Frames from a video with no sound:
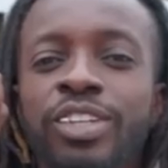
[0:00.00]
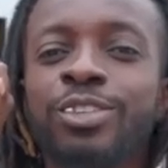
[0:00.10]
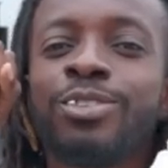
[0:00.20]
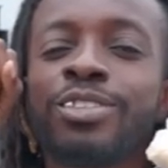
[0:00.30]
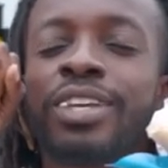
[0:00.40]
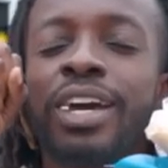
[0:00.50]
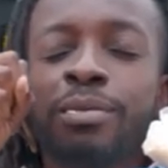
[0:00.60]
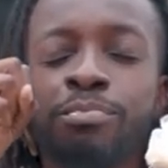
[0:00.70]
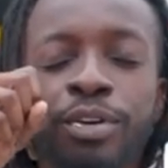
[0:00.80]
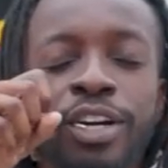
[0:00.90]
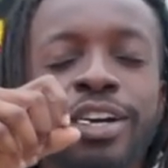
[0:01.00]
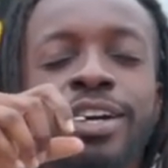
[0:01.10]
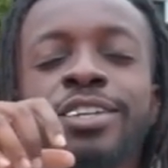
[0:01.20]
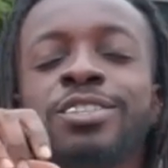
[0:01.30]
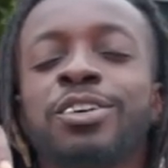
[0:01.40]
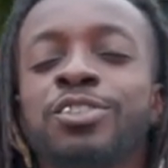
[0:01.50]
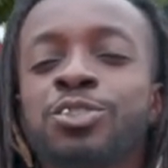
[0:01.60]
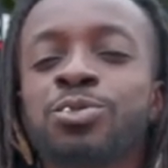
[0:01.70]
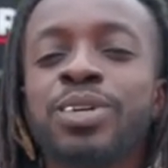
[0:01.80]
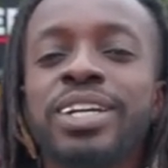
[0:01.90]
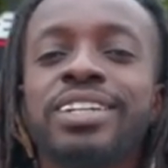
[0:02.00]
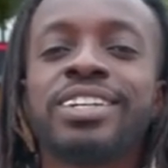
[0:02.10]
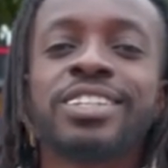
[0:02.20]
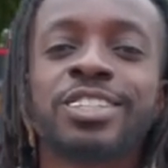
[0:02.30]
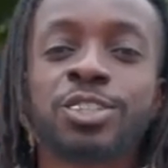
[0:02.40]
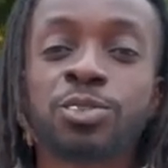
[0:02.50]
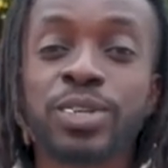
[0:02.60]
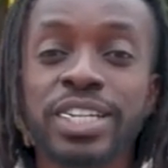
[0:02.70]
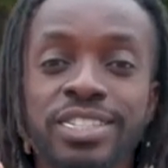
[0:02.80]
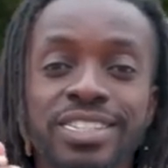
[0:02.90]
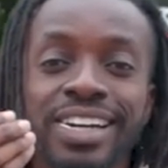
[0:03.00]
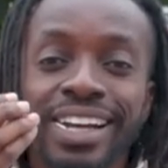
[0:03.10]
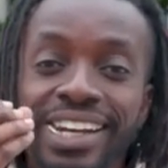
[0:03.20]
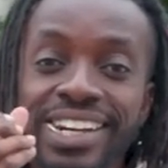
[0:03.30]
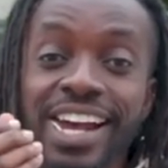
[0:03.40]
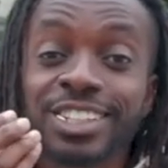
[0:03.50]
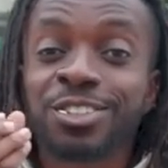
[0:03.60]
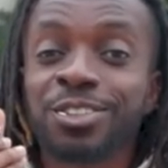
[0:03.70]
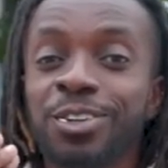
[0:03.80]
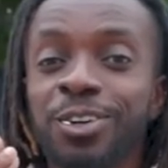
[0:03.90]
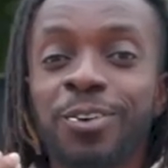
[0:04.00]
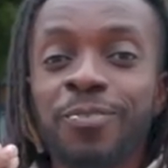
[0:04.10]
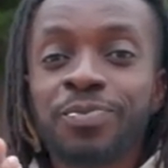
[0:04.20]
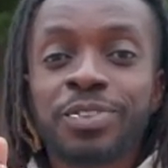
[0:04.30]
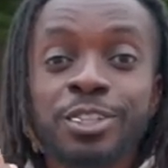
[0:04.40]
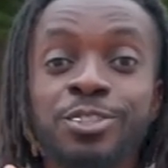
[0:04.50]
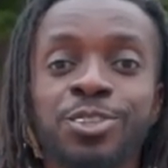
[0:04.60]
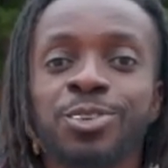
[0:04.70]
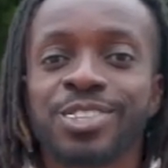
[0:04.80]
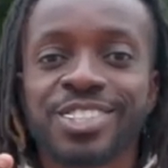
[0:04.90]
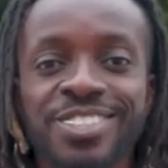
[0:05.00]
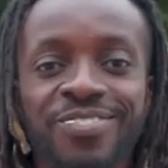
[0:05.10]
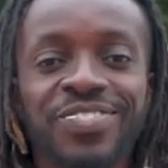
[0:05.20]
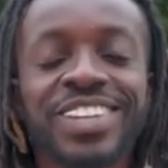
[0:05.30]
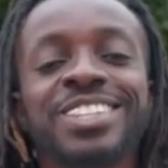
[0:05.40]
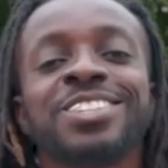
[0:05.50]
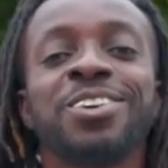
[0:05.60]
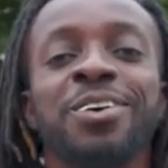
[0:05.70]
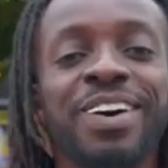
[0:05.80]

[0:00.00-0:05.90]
you just get a burst of sweetness, sweet natural juice into your